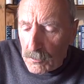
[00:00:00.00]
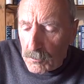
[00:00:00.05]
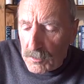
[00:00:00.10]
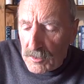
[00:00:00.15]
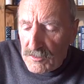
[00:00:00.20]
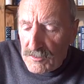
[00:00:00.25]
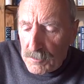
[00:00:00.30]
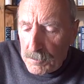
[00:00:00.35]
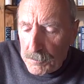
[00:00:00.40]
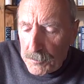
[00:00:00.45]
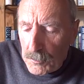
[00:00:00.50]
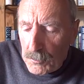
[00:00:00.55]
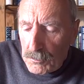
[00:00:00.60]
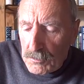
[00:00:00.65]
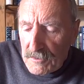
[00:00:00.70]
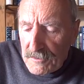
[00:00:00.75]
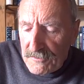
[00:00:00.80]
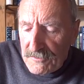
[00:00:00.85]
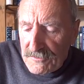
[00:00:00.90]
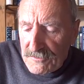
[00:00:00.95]
which
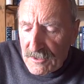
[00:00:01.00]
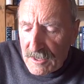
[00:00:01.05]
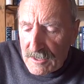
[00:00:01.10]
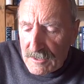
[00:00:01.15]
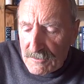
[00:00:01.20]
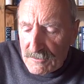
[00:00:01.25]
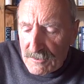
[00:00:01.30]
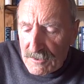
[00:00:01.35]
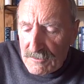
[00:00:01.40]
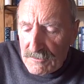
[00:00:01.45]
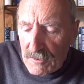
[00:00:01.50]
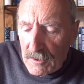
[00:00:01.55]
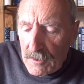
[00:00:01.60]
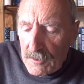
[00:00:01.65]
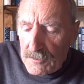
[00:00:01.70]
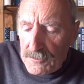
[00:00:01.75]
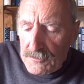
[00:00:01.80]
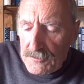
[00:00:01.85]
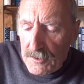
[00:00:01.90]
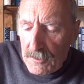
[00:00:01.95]
boldly stated
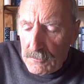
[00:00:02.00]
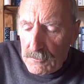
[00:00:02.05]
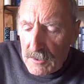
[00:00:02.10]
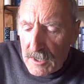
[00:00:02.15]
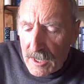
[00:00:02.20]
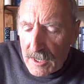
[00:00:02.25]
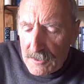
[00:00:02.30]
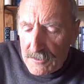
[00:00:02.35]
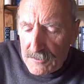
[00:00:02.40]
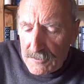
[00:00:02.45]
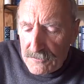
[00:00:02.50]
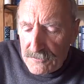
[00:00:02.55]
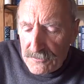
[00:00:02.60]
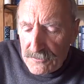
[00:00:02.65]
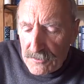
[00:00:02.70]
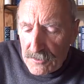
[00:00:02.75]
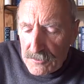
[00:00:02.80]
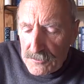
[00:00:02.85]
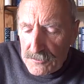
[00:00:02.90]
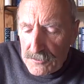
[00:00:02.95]
no
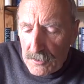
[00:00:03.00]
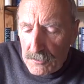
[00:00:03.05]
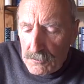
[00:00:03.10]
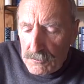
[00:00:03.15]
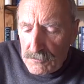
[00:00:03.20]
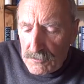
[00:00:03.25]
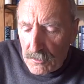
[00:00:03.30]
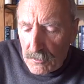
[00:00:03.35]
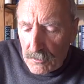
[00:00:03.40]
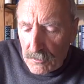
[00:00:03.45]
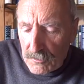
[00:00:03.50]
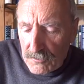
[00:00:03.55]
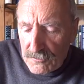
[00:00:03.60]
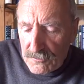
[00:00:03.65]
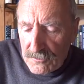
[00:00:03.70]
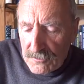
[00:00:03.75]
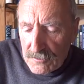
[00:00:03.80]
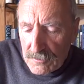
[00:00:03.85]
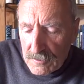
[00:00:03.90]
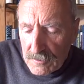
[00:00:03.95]
coloureds, no
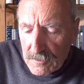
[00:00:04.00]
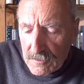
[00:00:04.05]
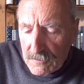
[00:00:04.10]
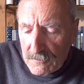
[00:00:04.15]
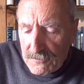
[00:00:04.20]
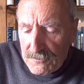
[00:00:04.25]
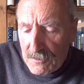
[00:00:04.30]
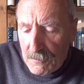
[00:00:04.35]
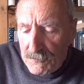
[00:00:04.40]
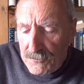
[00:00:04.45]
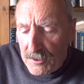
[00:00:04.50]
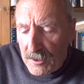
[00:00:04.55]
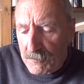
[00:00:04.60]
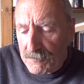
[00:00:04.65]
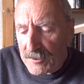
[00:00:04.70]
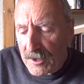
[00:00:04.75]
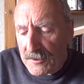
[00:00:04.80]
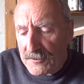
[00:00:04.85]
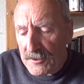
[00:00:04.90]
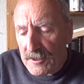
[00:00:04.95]
dogs,
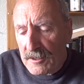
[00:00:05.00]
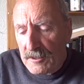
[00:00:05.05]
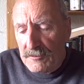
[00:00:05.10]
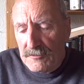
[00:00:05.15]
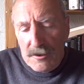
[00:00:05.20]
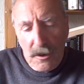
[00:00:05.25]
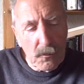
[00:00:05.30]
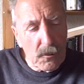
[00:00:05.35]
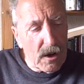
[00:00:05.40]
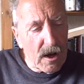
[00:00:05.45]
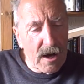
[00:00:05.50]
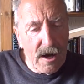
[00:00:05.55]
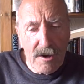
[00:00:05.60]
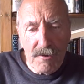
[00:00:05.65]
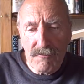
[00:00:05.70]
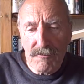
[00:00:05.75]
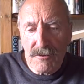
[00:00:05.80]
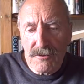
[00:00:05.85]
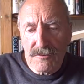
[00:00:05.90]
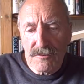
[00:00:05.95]
sometimes adding no
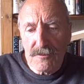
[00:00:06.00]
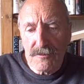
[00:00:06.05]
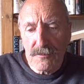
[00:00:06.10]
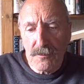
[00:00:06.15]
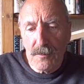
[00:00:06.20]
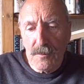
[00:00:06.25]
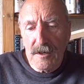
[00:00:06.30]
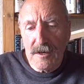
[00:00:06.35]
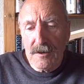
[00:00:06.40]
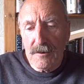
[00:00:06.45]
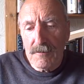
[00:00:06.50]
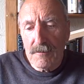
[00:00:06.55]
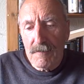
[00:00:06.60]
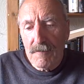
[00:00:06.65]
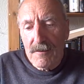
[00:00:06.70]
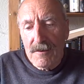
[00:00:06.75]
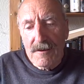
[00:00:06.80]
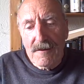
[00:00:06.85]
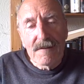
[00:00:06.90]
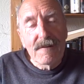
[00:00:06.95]
Irish as well.
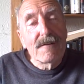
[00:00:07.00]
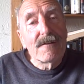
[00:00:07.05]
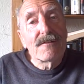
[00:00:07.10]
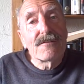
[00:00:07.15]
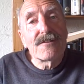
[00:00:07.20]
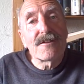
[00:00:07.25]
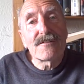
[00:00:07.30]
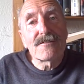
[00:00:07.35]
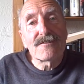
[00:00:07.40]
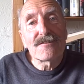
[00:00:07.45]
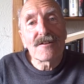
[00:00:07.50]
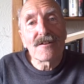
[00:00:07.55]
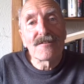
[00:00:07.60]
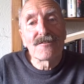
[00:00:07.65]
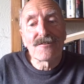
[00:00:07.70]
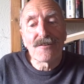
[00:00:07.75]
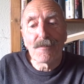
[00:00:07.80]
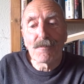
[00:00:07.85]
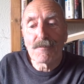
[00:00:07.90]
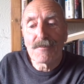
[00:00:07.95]
This
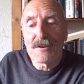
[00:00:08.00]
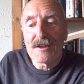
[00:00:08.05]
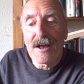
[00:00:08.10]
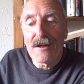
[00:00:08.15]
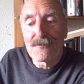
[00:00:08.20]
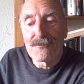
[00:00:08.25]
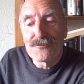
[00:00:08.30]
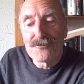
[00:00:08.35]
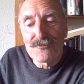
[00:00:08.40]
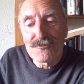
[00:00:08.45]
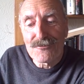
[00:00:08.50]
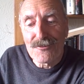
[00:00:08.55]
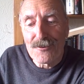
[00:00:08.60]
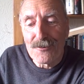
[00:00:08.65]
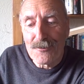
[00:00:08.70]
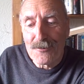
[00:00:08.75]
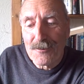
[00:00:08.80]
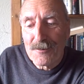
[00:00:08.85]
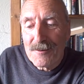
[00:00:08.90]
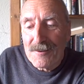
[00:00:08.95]
is simply
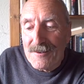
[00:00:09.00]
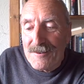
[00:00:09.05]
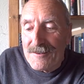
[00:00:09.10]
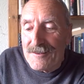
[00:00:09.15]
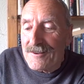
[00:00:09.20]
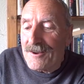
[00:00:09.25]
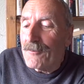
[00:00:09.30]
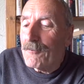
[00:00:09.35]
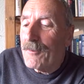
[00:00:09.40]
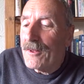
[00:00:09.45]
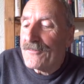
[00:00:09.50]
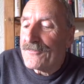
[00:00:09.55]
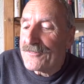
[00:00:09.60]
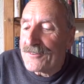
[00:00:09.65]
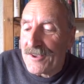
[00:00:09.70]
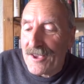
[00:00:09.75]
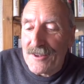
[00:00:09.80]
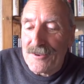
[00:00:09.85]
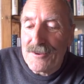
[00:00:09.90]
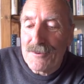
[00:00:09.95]
untrue. And once
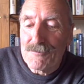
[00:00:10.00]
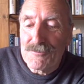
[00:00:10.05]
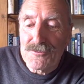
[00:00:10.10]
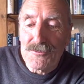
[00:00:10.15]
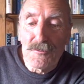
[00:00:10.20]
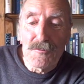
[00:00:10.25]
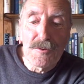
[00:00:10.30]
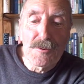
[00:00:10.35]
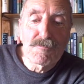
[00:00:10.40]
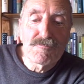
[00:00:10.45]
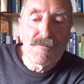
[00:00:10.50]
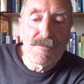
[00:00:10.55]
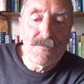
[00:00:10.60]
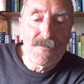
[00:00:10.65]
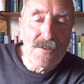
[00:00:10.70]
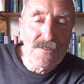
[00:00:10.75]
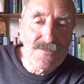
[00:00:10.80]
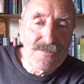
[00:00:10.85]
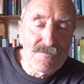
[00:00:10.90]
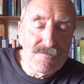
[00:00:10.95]
again, I'm sure that
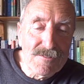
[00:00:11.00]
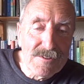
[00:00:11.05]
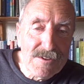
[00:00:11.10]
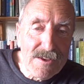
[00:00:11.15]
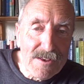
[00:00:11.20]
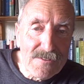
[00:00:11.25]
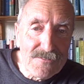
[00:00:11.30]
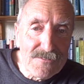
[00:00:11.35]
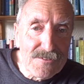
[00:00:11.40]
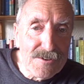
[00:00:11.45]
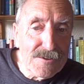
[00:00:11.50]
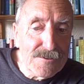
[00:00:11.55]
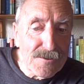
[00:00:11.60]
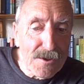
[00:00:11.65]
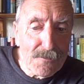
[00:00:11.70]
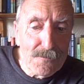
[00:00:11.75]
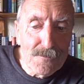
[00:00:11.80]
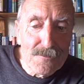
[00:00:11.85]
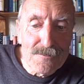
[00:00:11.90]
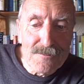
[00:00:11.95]
Professor Rattansi
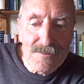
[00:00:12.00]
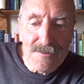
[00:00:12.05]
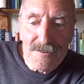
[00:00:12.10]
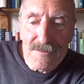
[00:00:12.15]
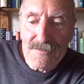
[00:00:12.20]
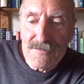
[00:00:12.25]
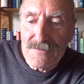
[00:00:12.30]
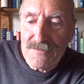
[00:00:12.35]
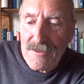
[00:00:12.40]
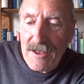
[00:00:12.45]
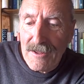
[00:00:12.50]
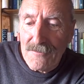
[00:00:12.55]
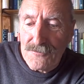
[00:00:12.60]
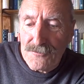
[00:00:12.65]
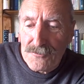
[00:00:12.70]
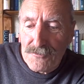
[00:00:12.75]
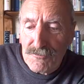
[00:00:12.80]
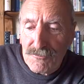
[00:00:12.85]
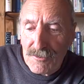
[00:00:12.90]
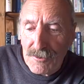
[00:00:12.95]
knows it's
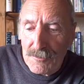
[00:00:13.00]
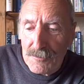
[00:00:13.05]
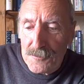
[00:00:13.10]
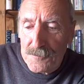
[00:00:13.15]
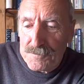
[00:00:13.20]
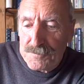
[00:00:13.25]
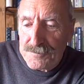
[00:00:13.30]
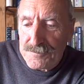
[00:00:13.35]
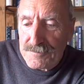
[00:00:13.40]
untrue.